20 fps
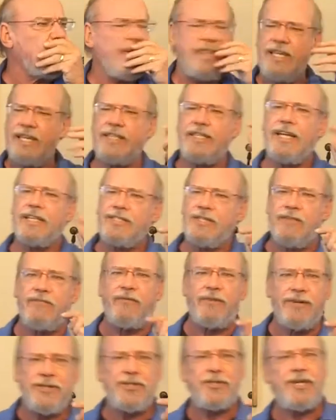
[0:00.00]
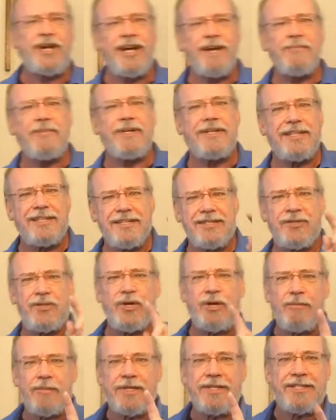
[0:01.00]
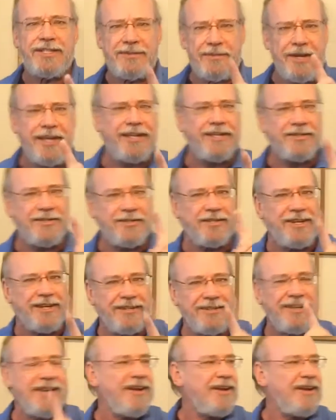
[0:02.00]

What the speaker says: I think that's the first time that a sermon has